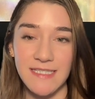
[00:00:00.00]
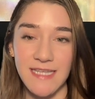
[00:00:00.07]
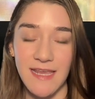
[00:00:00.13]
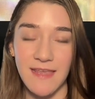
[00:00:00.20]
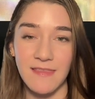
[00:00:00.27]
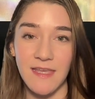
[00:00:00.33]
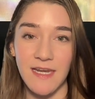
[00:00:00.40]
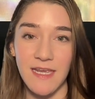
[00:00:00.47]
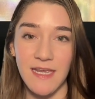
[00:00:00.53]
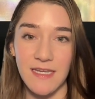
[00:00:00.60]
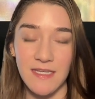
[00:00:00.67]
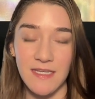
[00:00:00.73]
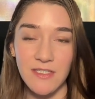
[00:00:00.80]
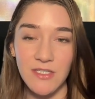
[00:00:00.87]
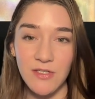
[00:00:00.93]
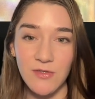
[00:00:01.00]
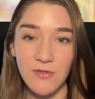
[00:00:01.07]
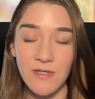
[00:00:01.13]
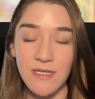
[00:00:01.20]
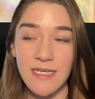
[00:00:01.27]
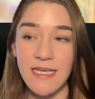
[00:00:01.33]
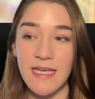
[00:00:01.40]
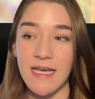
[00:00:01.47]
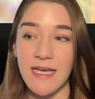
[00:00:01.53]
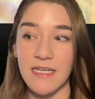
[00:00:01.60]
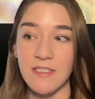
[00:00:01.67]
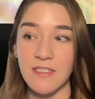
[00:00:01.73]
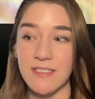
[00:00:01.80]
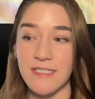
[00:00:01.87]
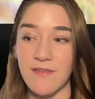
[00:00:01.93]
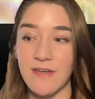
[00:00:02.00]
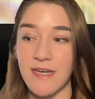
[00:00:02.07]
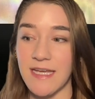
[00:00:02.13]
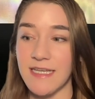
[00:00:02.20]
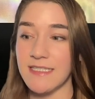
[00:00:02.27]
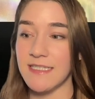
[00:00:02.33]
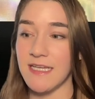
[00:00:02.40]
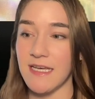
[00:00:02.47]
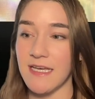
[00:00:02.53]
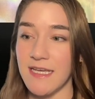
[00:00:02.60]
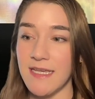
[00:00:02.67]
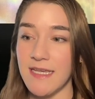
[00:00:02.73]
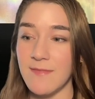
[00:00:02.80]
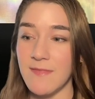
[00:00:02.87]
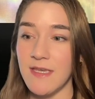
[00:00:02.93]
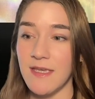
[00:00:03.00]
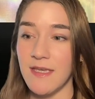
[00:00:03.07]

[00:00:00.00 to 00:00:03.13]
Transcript: saying that I need to. I just haven't had time.